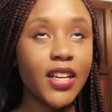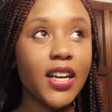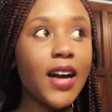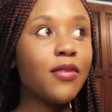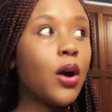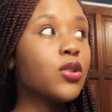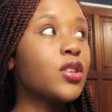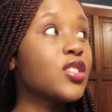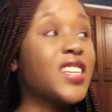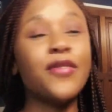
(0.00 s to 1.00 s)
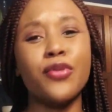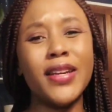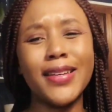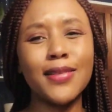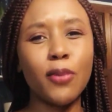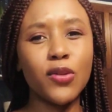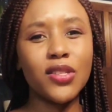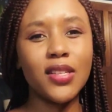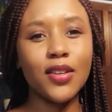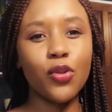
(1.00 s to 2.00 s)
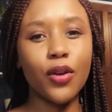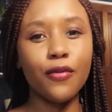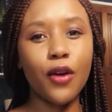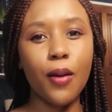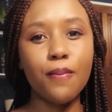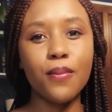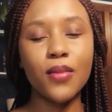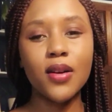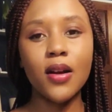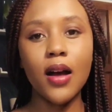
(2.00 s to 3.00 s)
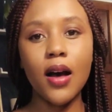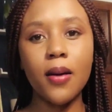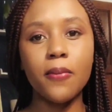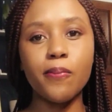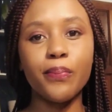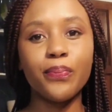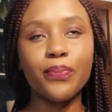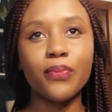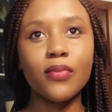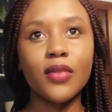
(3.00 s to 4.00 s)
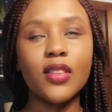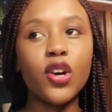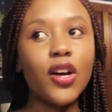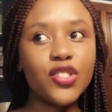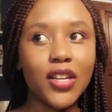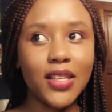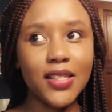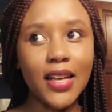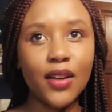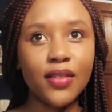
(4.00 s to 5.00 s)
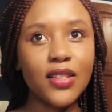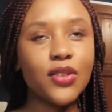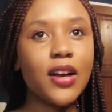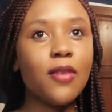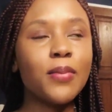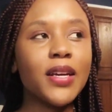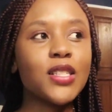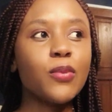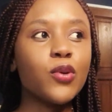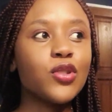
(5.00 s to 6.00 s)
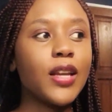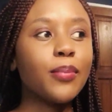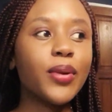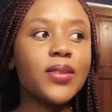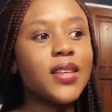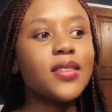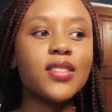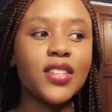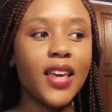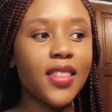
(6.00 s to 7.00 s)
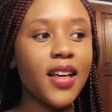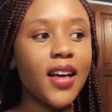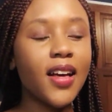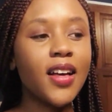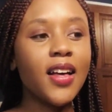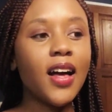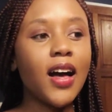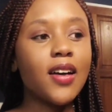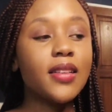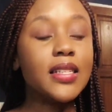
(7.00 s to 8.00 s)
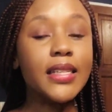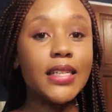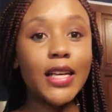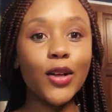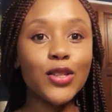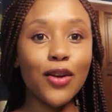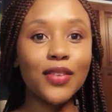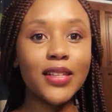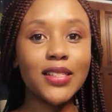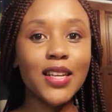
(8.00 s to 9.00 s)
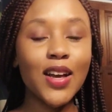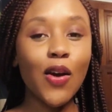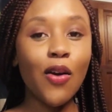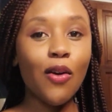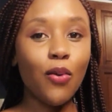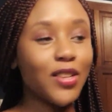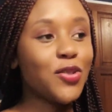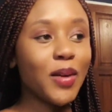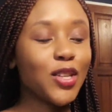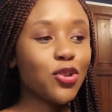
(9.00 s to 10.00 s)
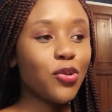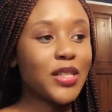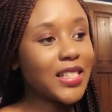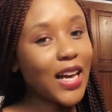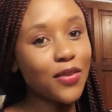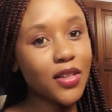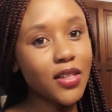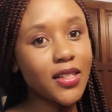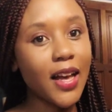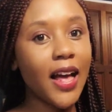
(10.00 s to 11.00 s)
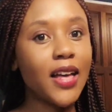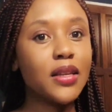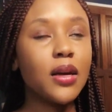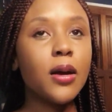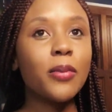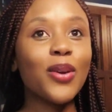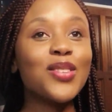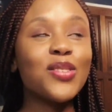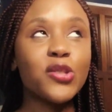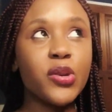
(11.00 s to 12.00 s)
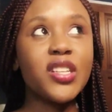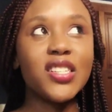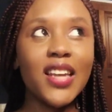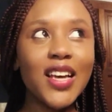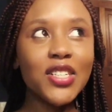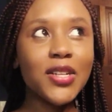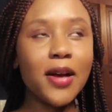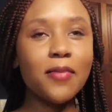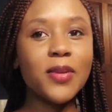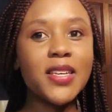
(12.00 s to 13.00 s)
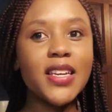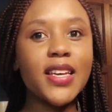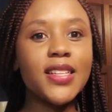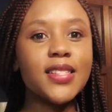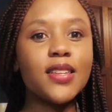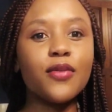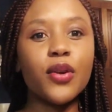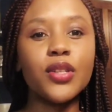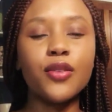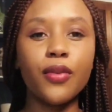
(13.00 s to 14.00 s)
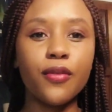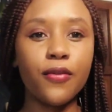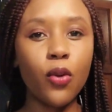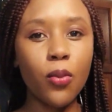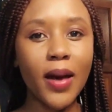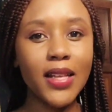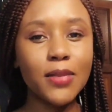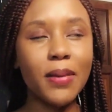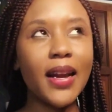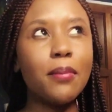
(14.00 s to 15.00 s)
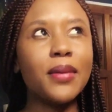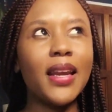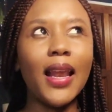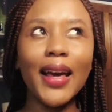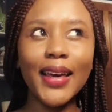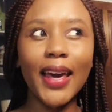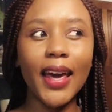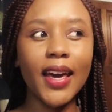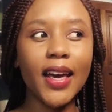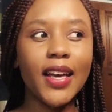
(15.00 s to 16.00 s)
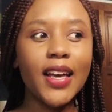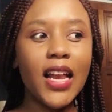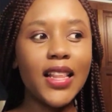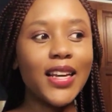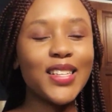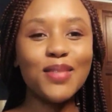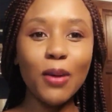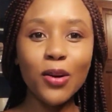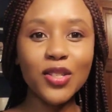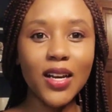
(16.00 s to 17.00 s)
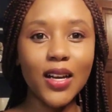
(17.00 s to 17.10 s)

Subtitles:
I was never really exposed to tendering from the contracting side of things, so now I'm being exposed to like putting tenders together, the details of it, what to make sure is covered. And because it's also an international company, it's in a very different format, but I'm liking that exposure.